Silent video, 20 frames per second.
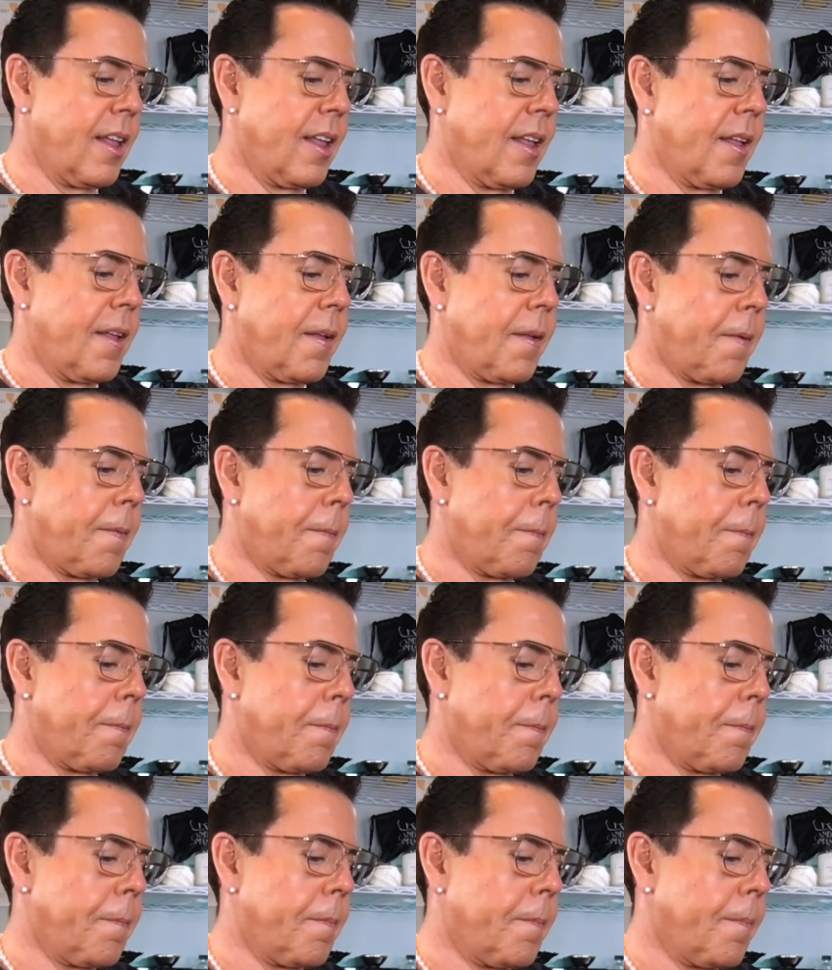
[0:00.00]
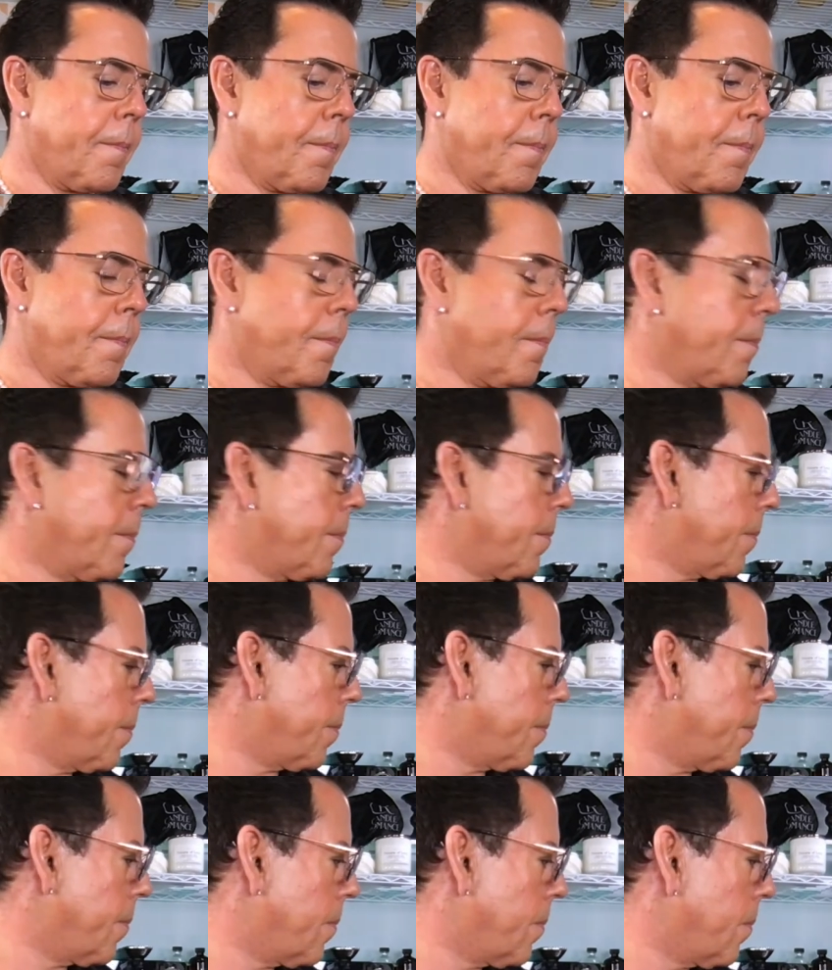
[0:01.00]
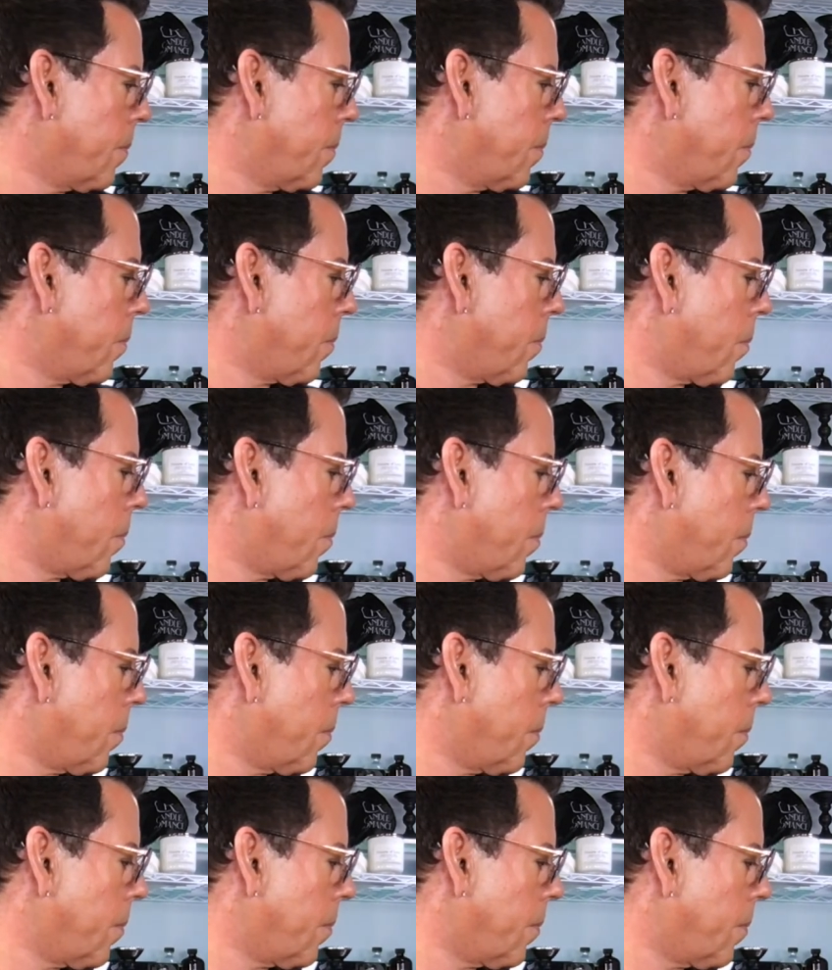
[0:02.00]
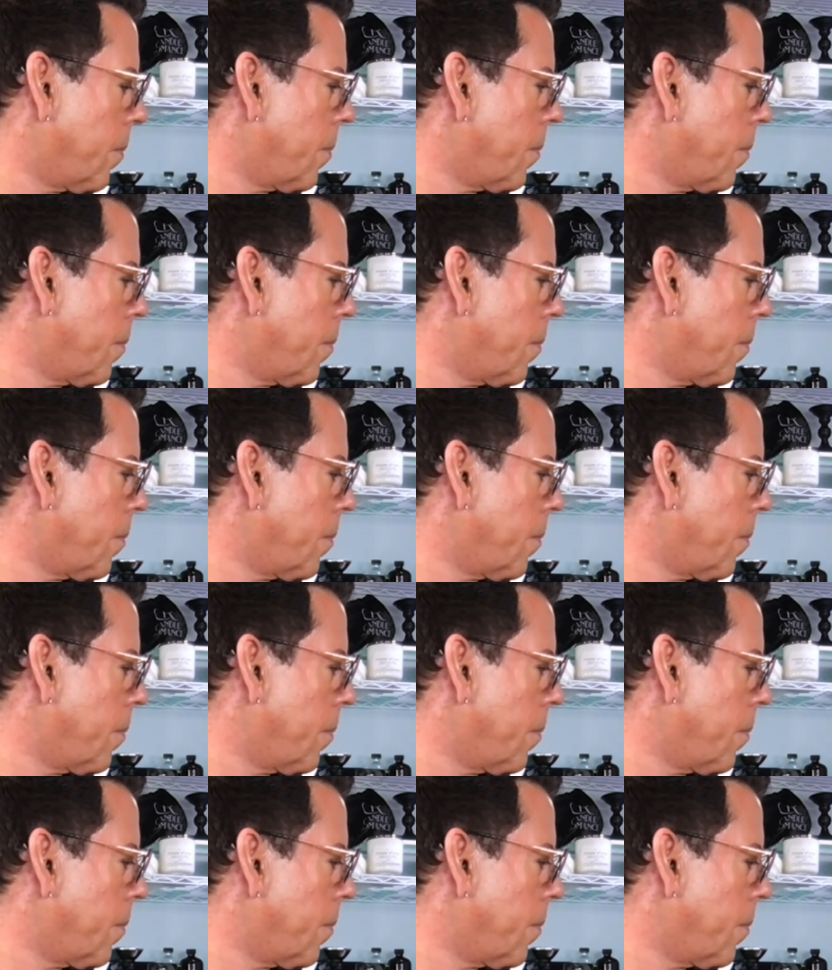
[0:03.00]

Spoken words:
(no one is talking)